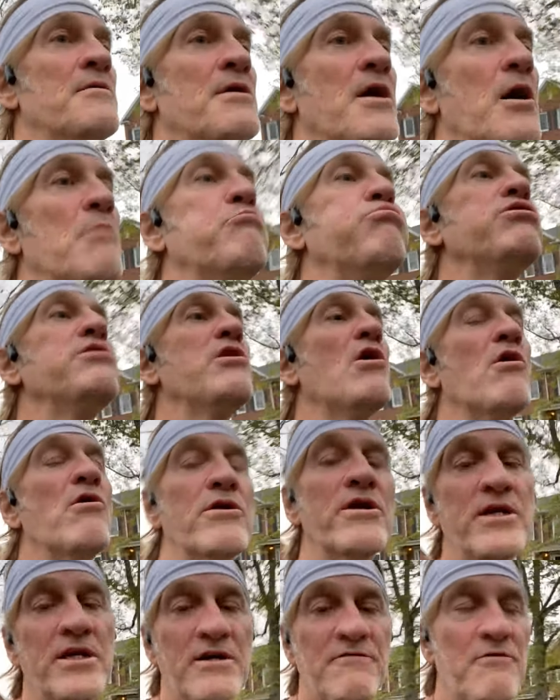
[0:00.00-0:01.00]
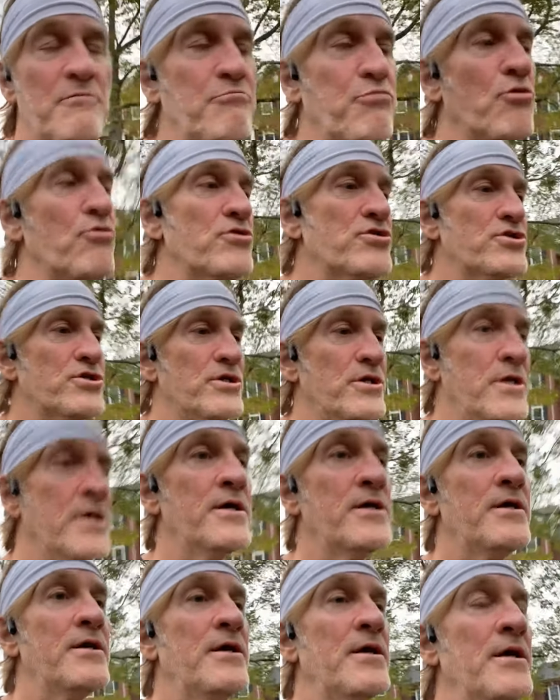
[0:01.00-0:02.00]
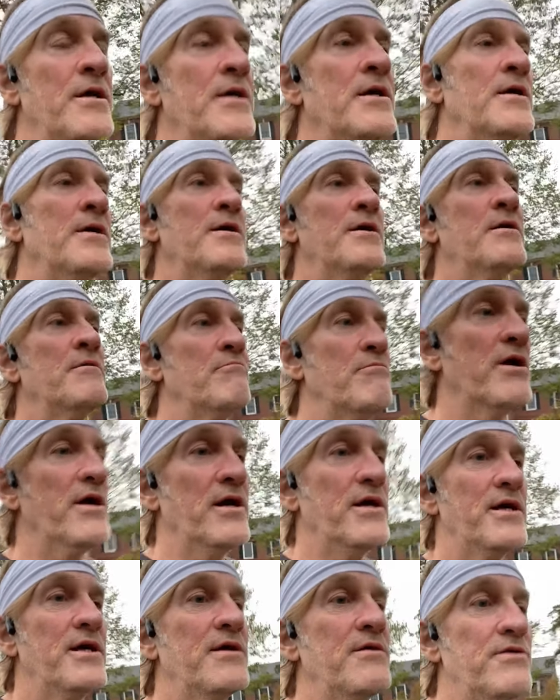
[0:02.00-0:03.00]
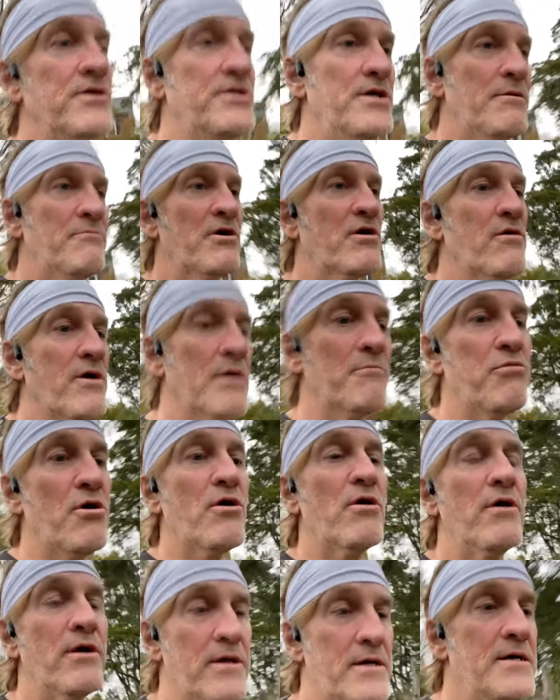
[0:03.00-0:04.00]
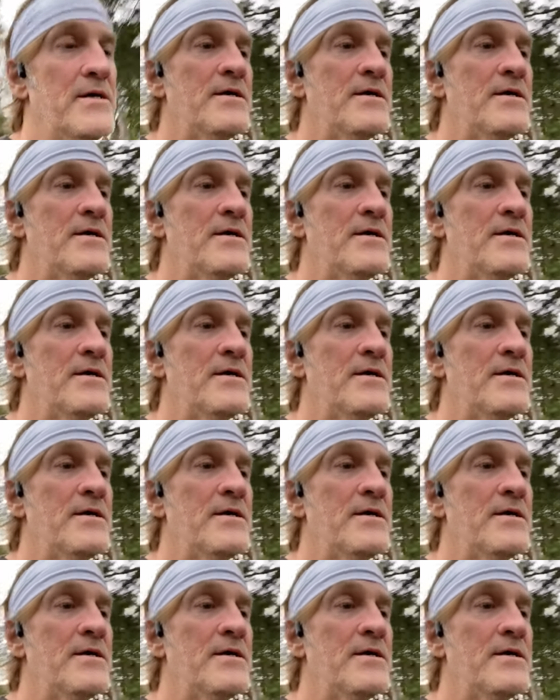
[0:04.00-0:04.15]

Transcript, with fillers: applauding of abortion by the Democrat Party,